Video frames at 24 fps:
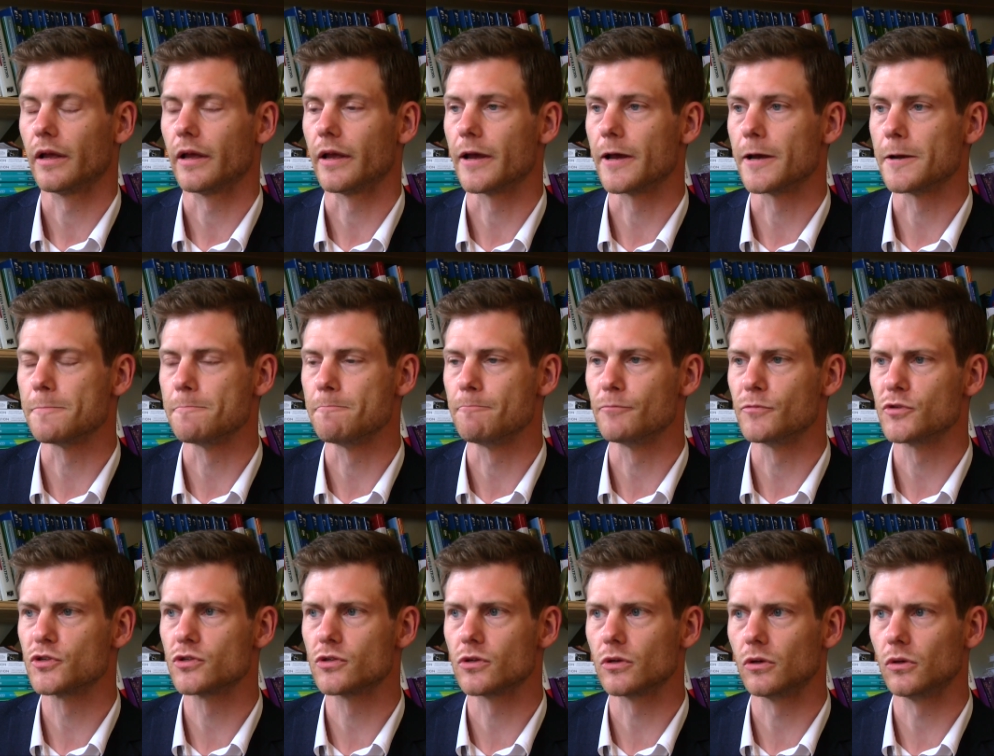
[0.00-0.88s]

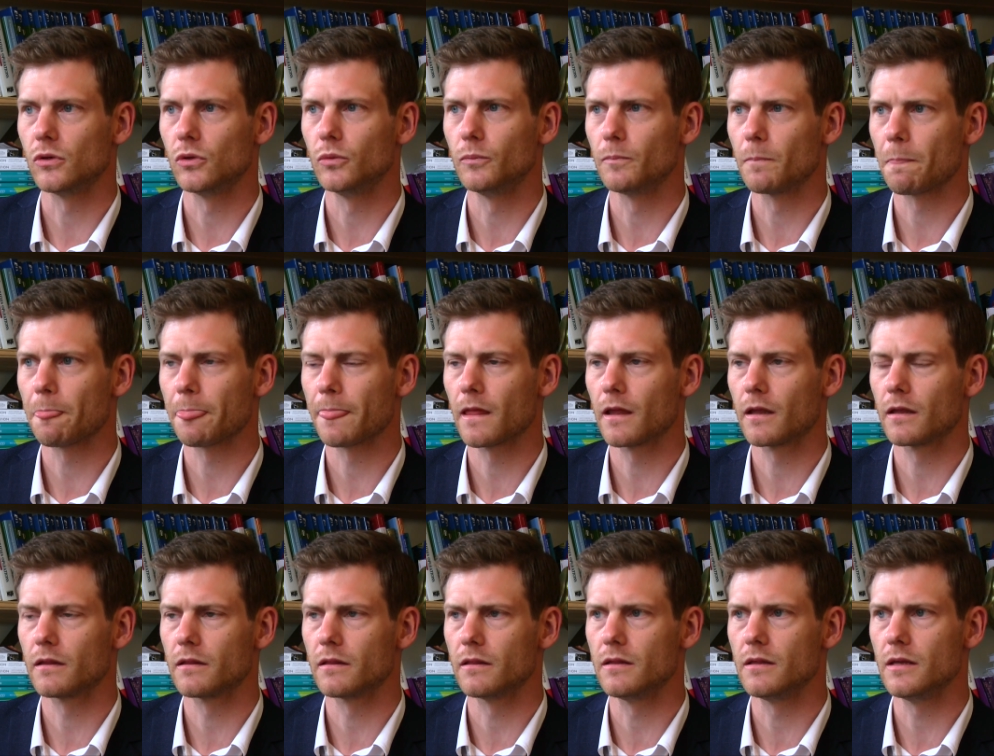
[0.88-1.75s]

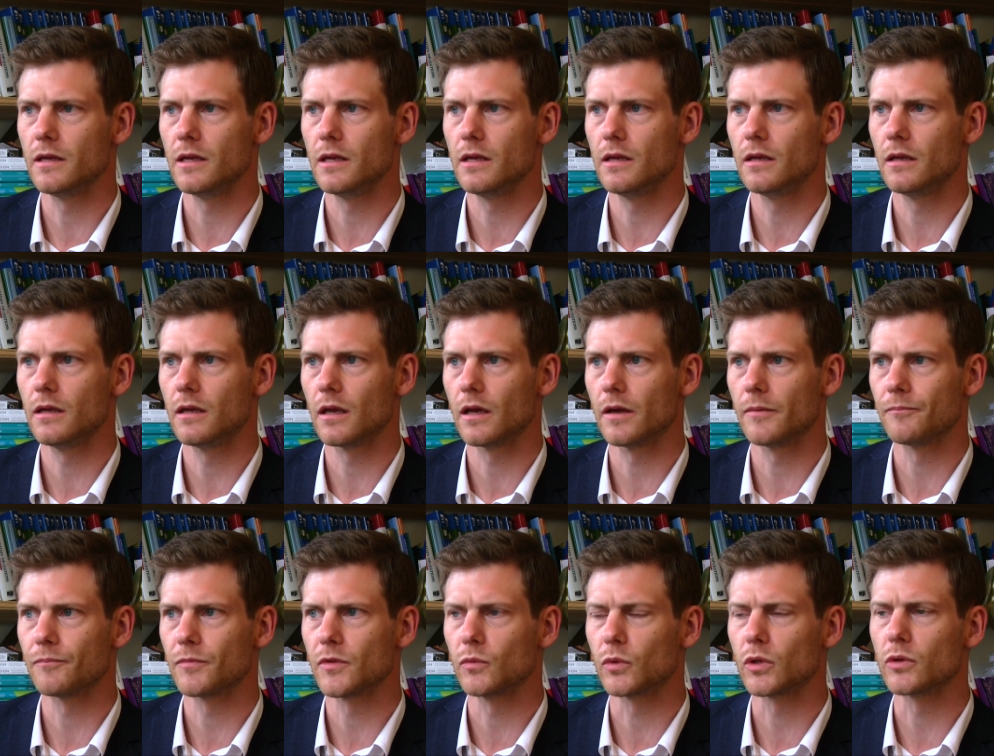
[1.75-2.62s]

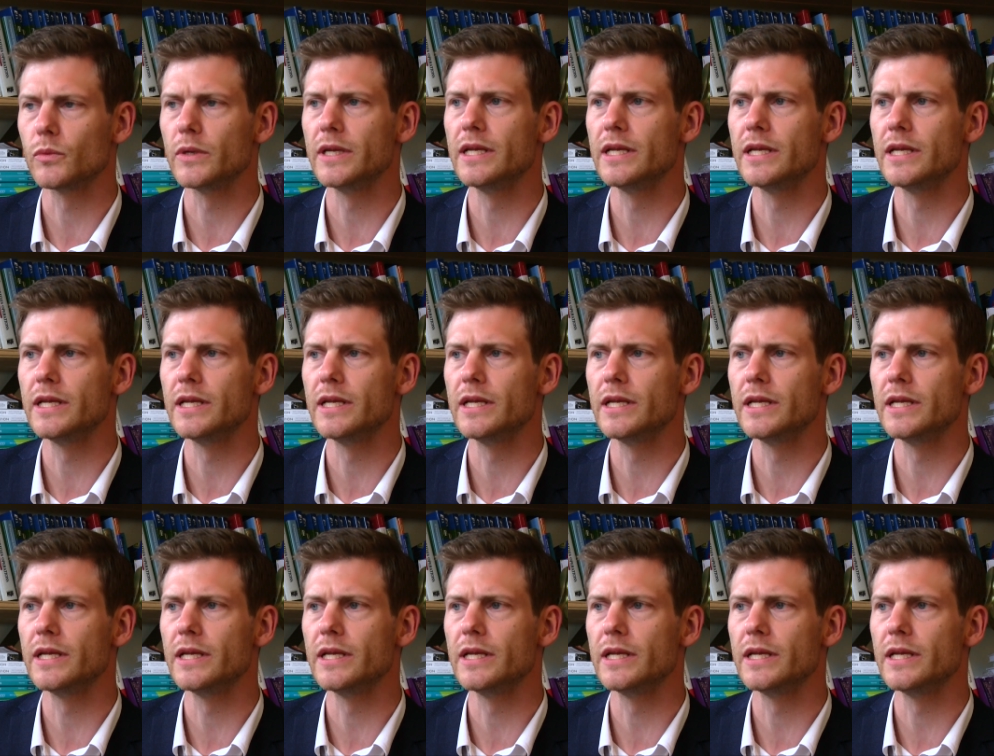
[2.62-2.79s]
What